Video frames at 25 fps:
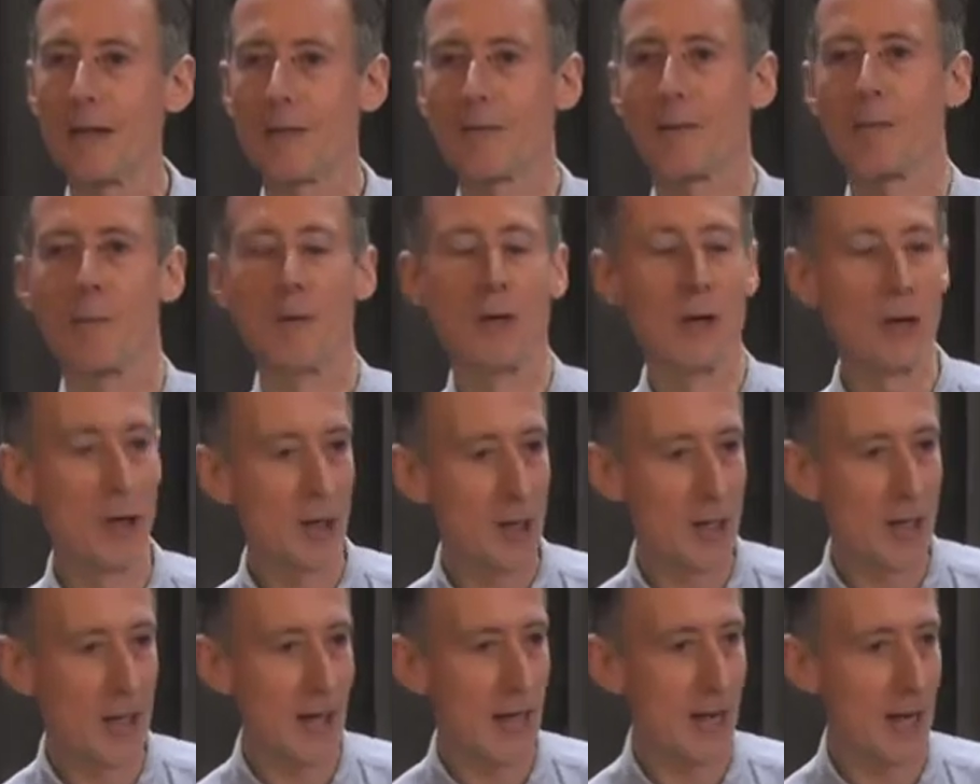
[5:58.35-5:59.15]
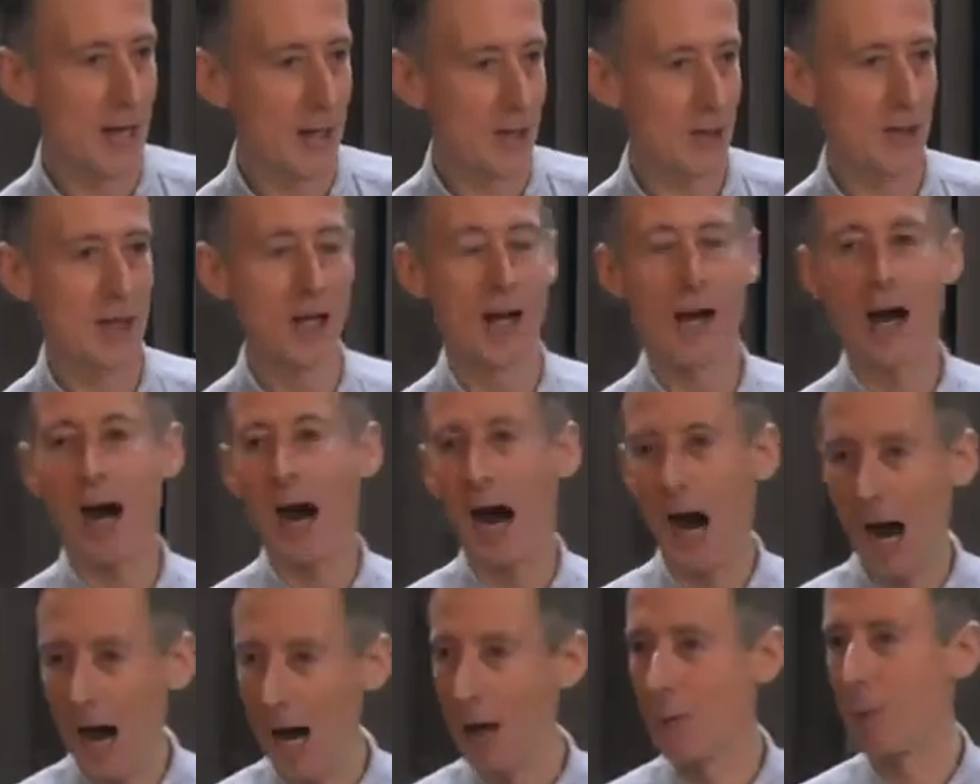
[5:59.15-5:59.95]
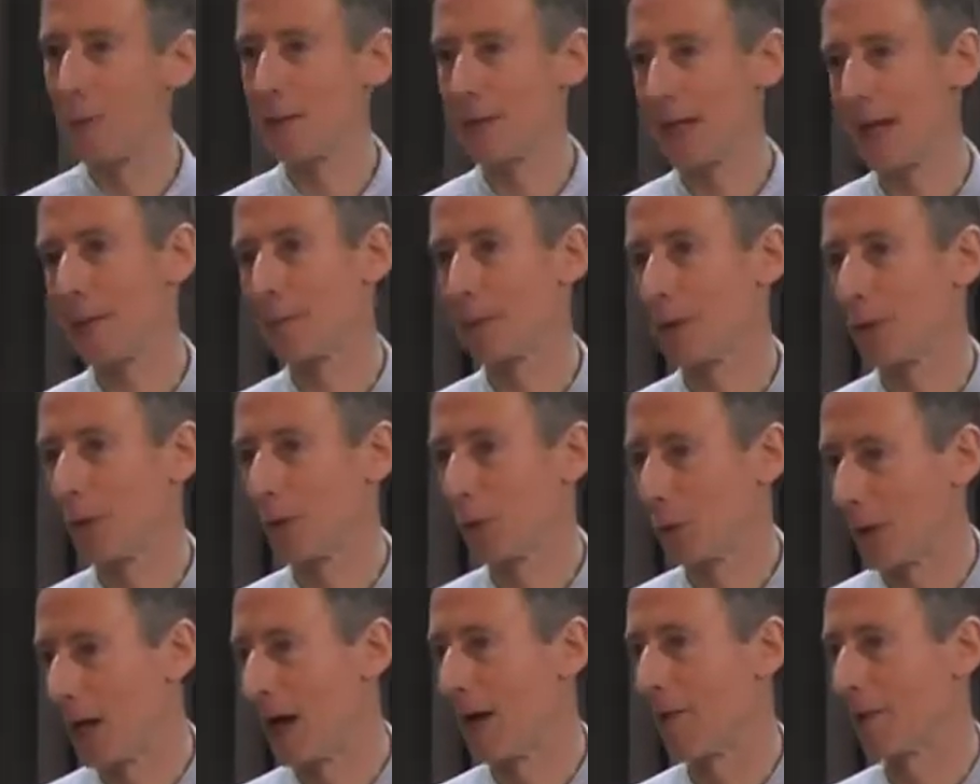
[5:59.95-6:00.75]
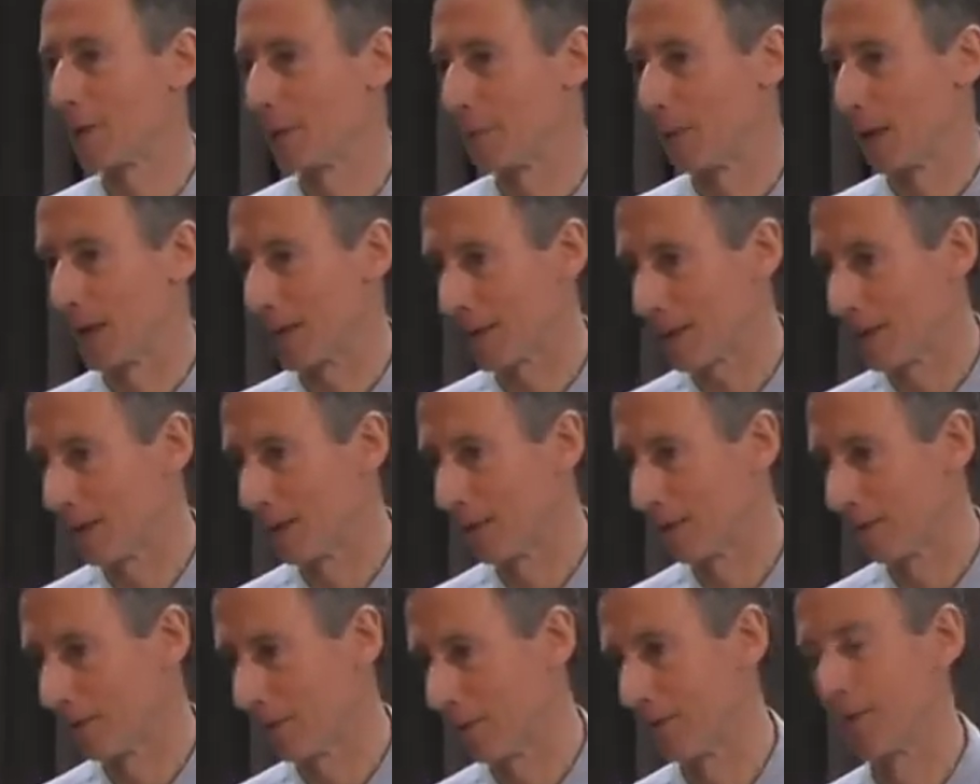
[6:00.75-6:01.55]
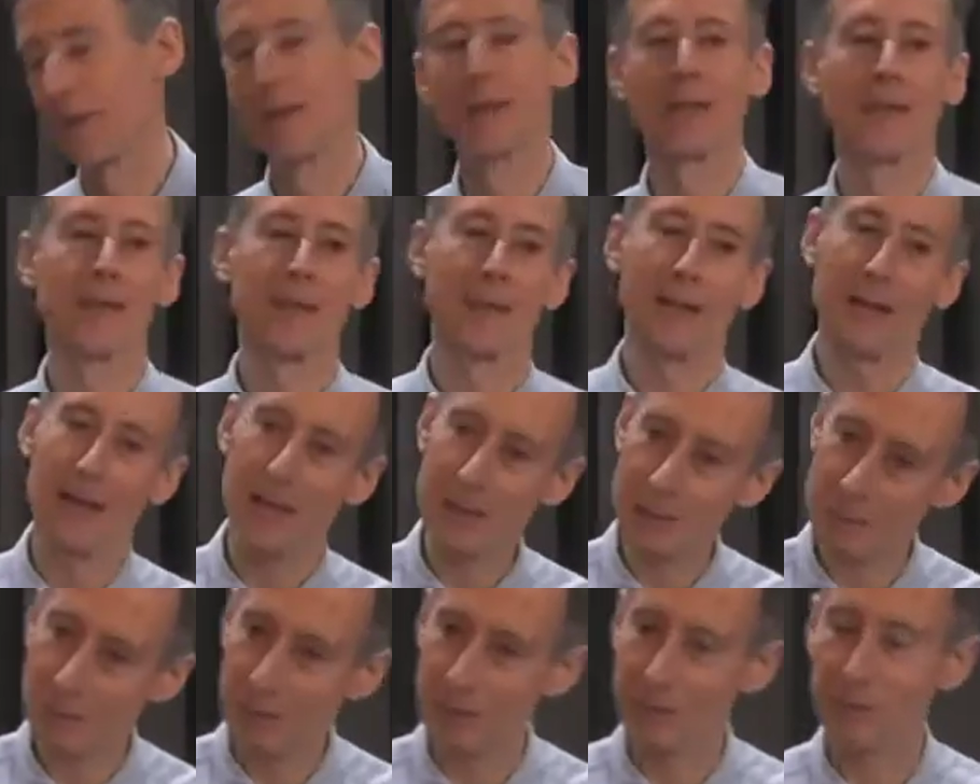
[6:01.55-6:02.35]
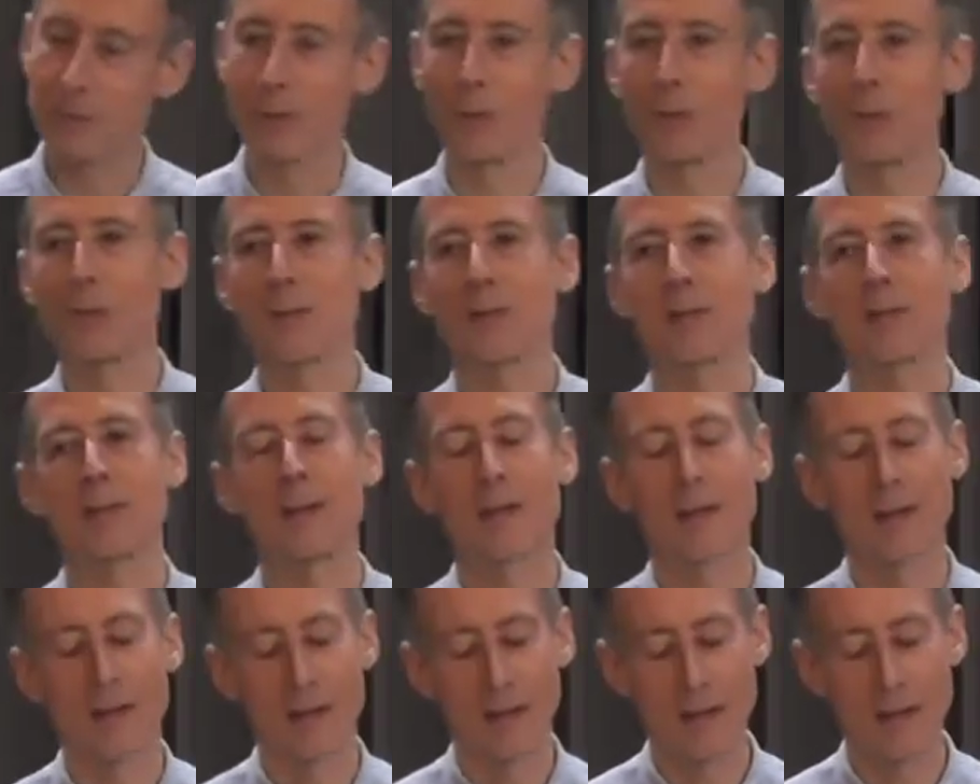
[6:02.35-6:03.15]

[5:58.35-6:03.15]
From an early age, I was able to look after myself, as well, of course,